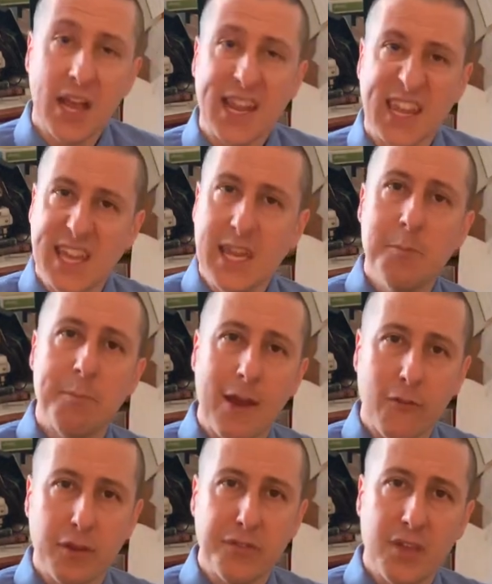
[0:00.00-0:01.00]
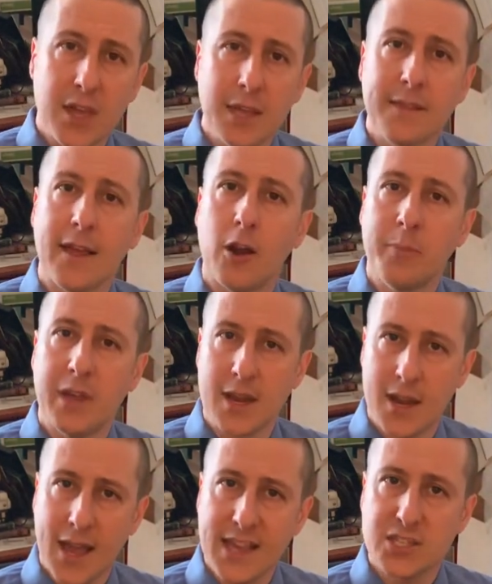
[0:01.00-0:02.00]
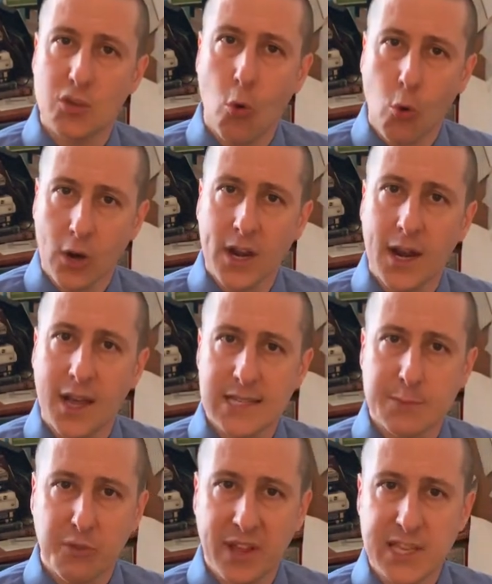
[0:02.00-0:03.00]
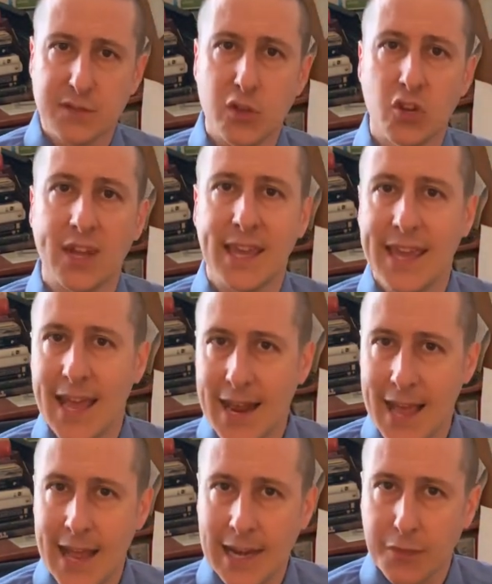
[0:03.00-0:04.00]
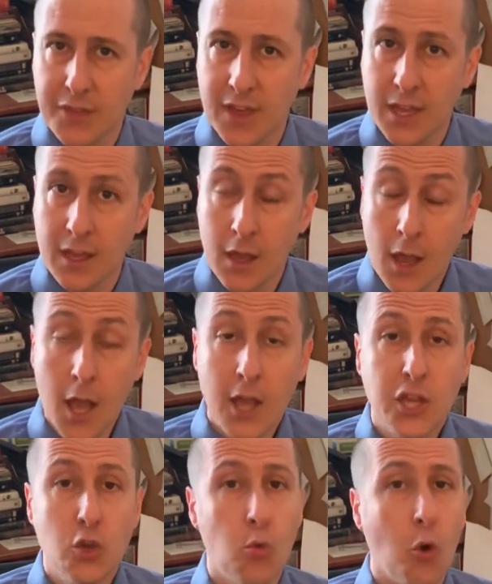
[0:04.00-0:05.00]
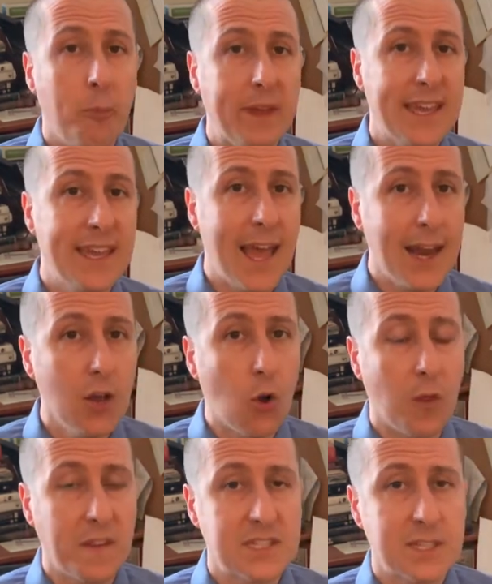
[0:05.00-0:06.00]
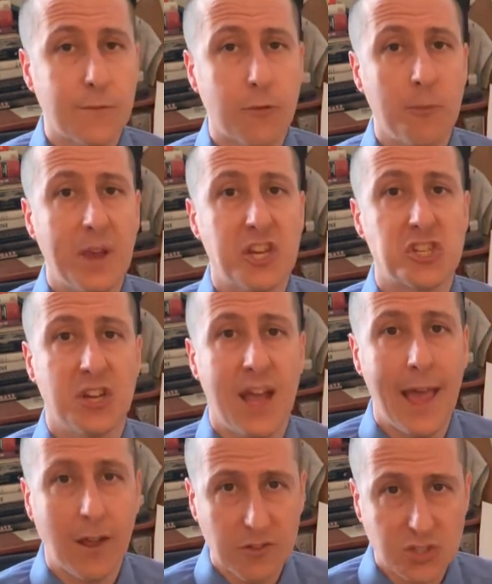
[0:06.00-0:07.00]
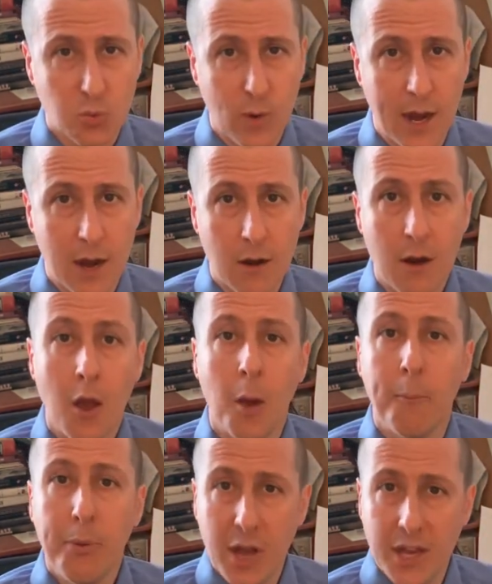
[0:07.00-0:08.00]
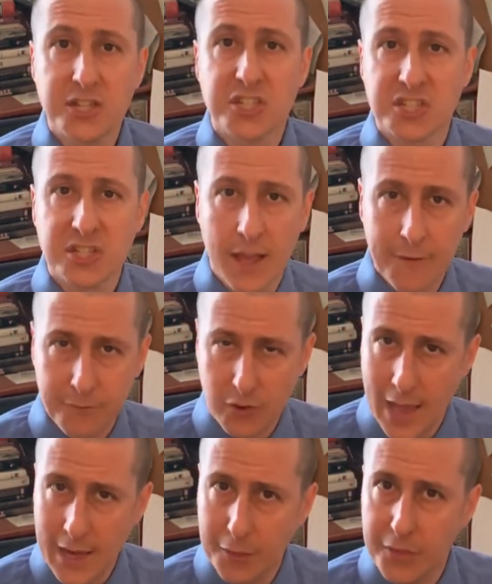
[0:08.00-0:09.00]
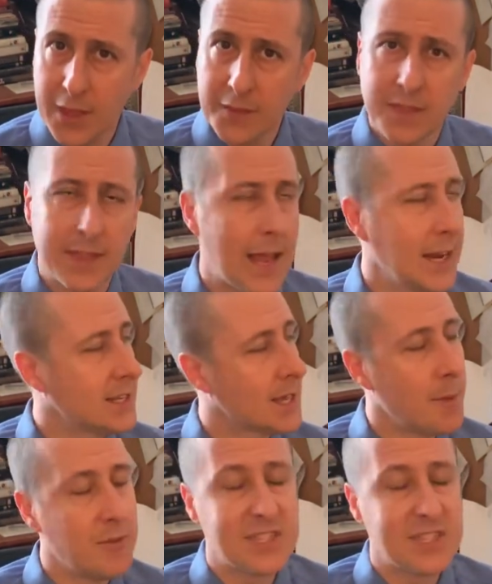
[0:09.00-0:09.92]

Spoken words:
keep everything. That'll be a nice organized place for you to get anything. You will be getting all this information elsewhere, but just if you, anytime there's